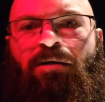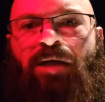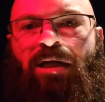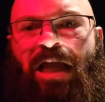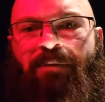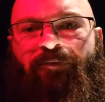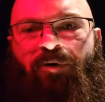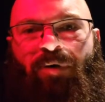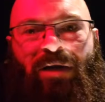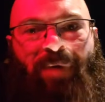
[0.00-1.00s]
Done that
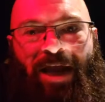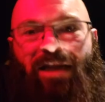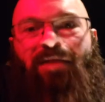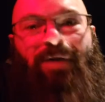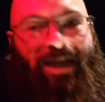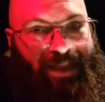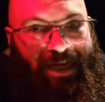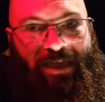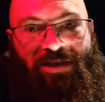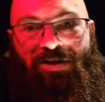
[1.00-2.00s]
before. What a pain in the butt
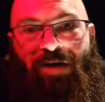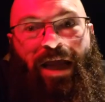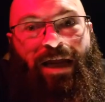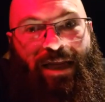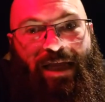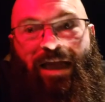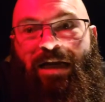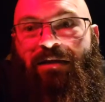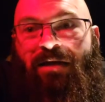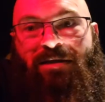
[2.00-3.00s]
that is. You ain't
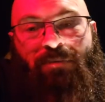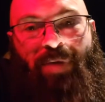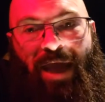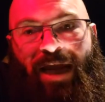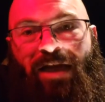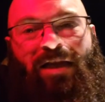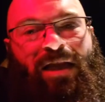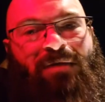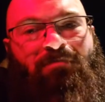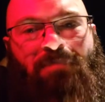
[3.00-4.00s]
lying. It's a pain in
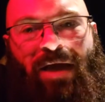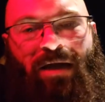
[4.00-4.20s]
the